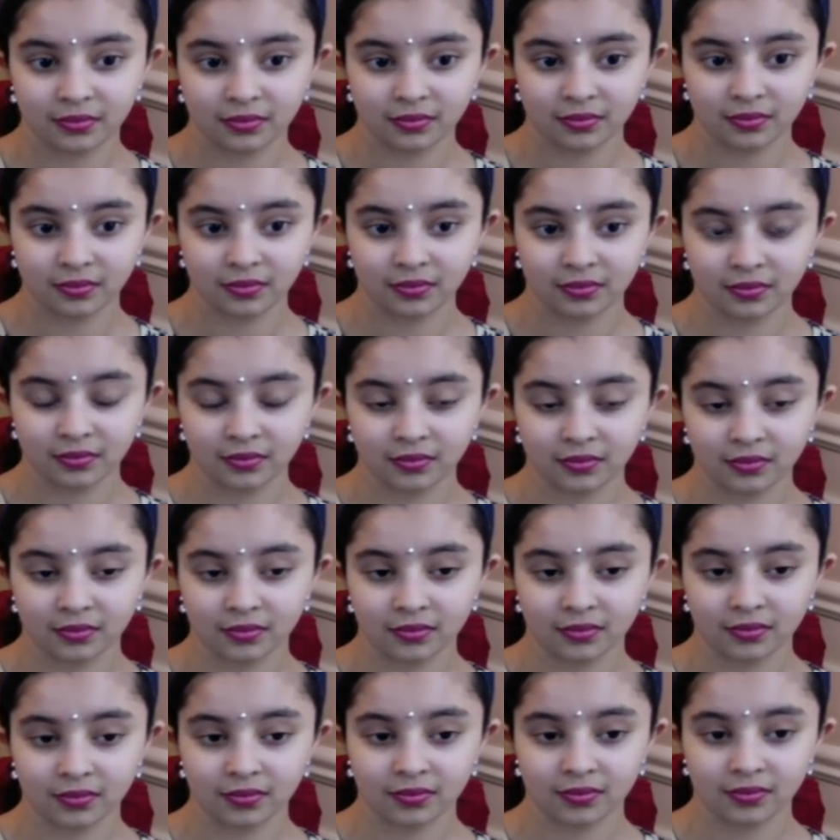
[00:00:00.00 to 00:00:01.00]

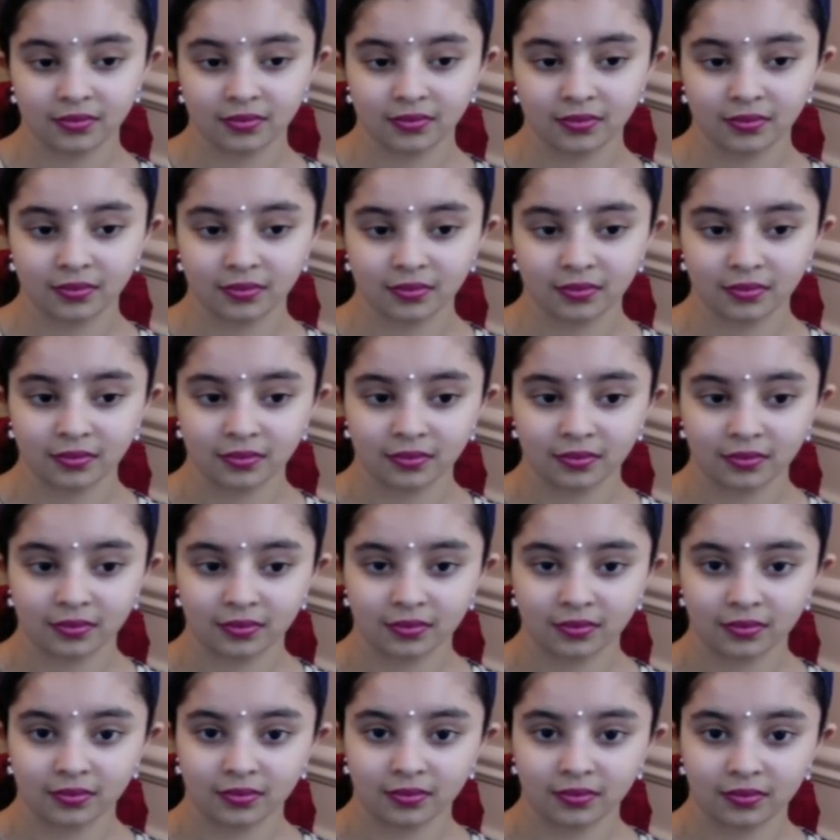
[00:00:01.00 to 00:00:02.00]

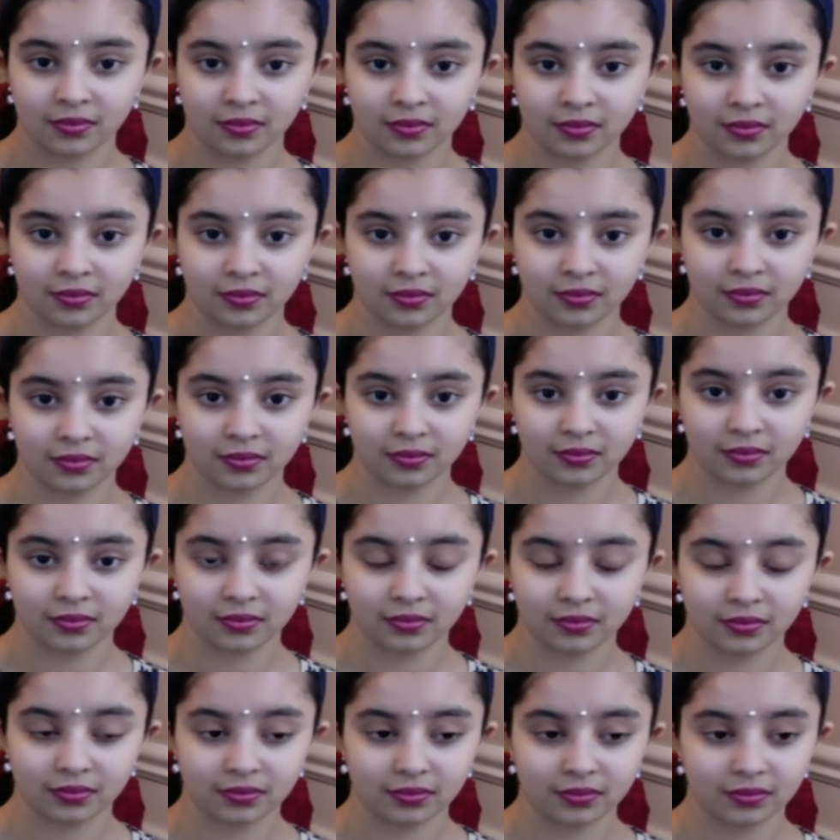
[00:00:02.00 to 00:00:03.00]

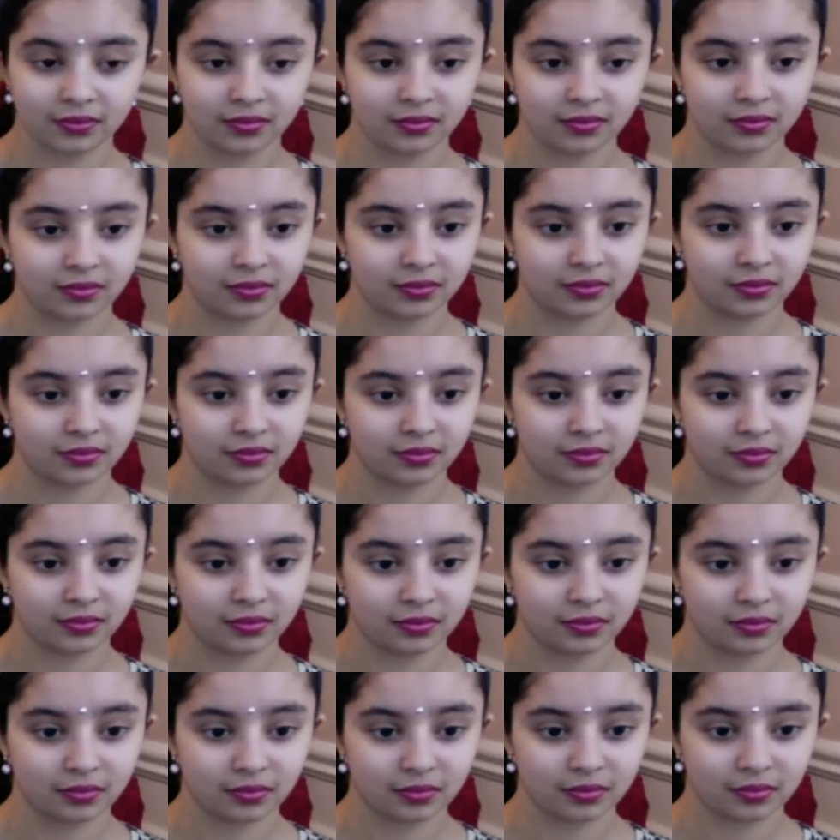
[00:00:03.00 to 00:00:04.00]

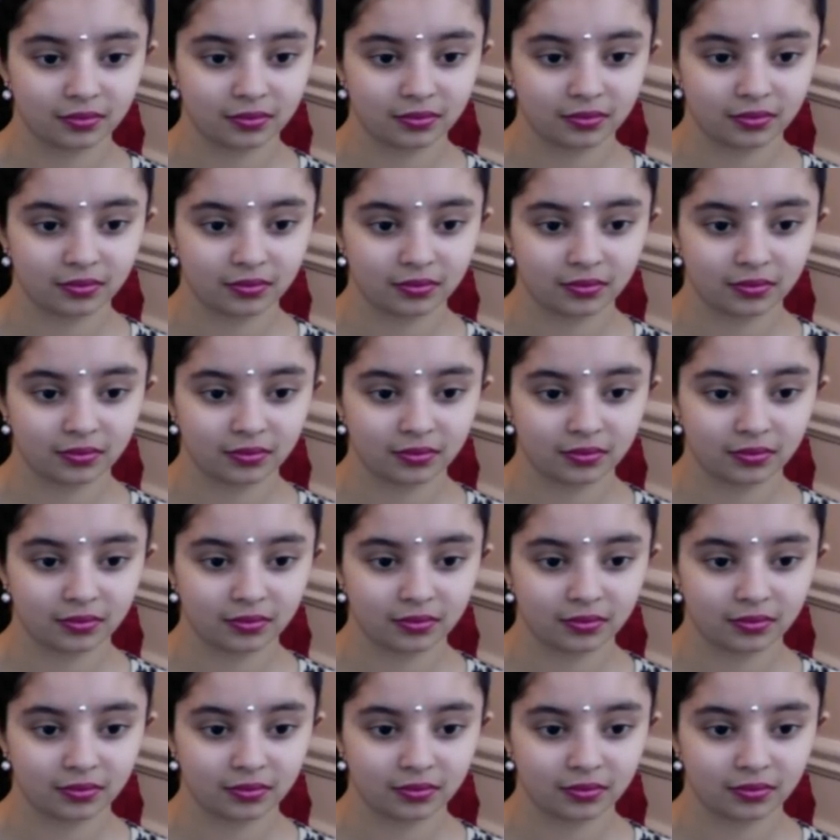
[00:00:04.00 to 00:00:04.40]
[no speech]